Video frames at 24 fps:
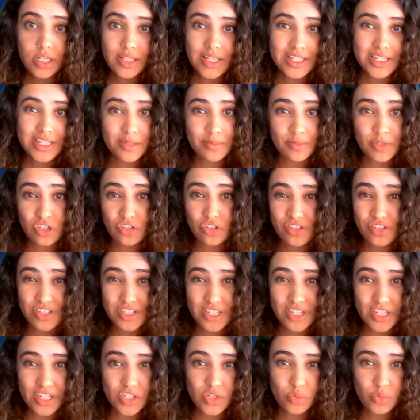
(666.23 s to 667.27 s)
That's something you'll
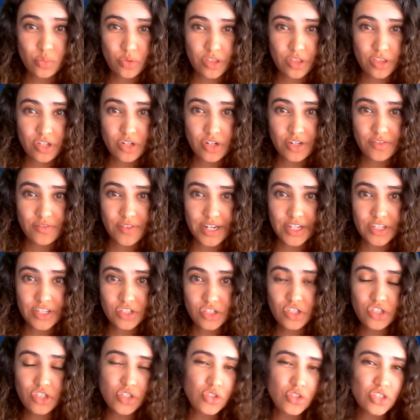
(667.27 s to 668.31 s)
discuss with your
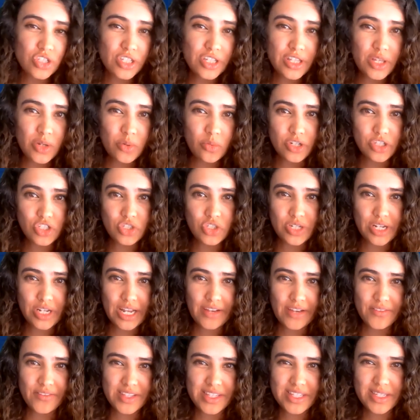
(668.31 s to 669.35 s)
advisor. Usually they want you to
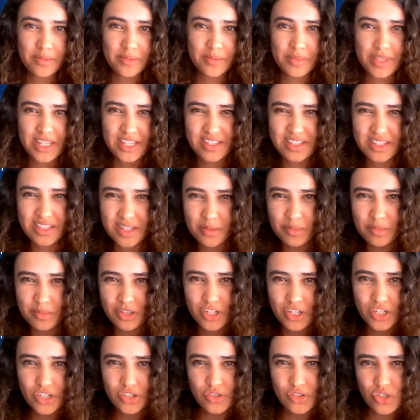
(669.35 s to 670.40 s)
have it something
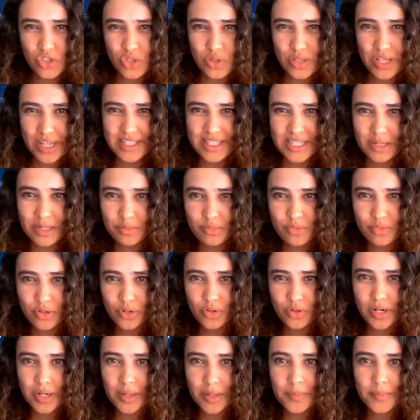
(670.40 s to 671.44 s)
similar to that same
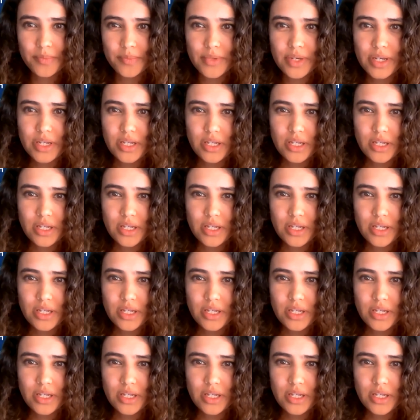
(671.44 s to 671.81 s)
program.